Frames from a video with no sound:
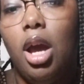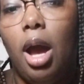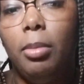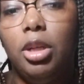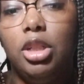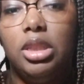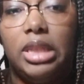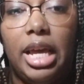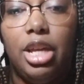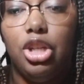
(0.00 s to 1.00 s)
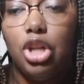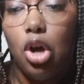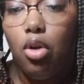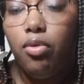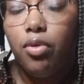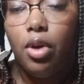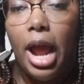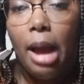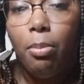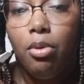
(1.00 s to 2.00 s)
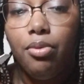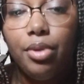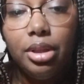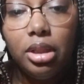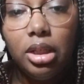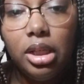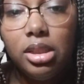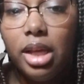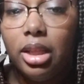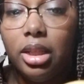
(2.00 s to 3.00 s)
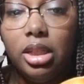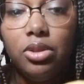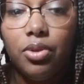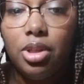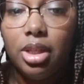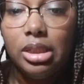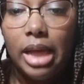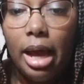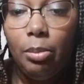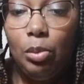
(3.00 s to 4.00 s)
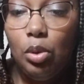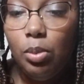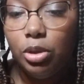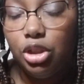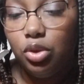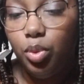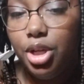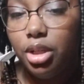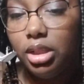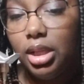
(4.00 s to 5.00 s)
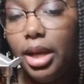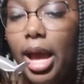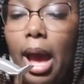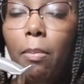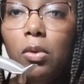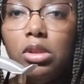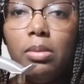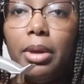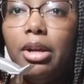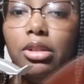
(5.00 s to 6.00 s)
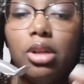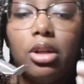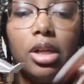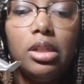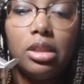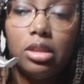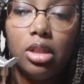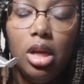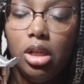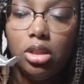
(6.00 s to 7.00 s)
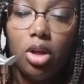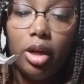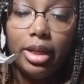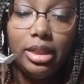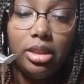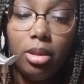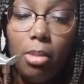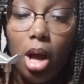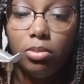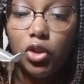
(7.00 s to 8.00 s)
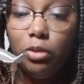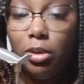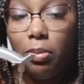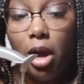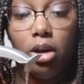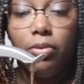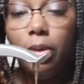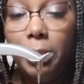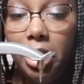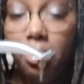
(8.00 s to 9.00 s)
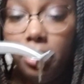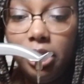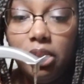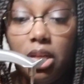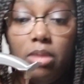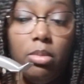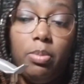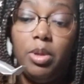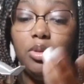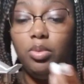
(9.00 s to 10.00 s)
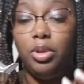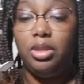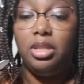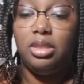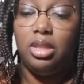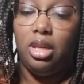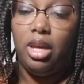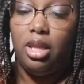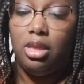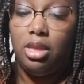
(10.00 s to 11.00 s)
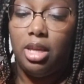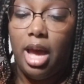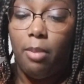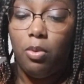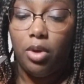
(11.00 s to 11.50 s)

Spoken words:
I'm going to say no for apple friendliness, at least for this apple, which is weird because like apples and pears are cousins. So I guess the mom should be proud of her pear because it can be peeled with this thing and the apple